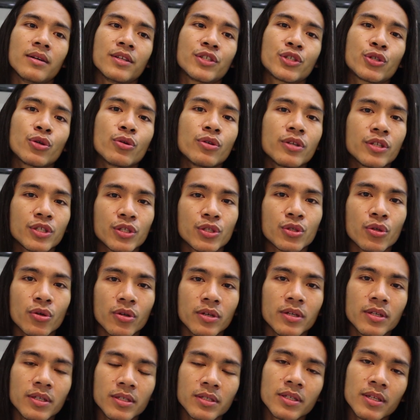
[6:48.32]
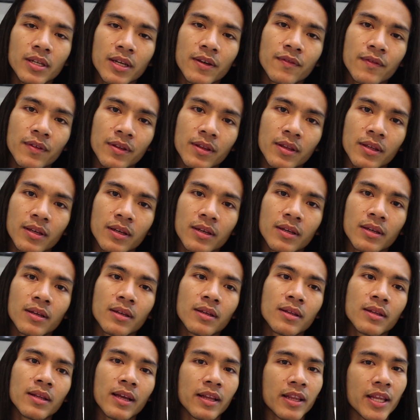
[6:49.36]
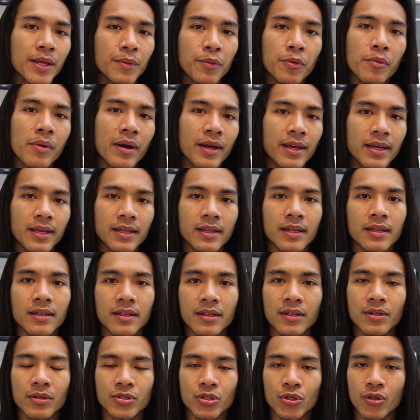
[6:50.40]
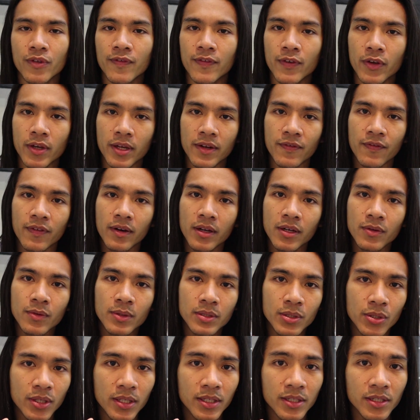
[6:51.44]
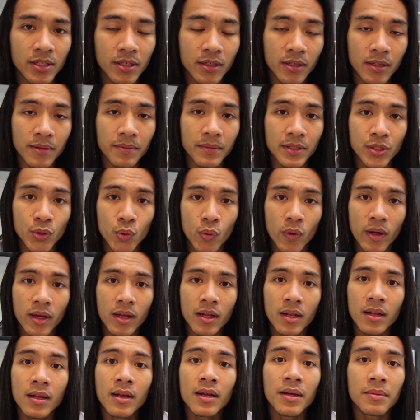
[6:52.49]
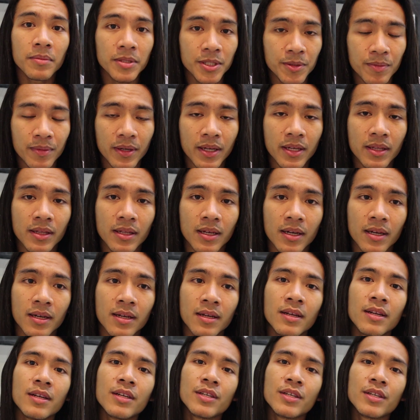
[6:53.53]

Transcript: short stories and everything na hindi mo makikita dito. So if you can follow us on Instagram as well, mas maganda.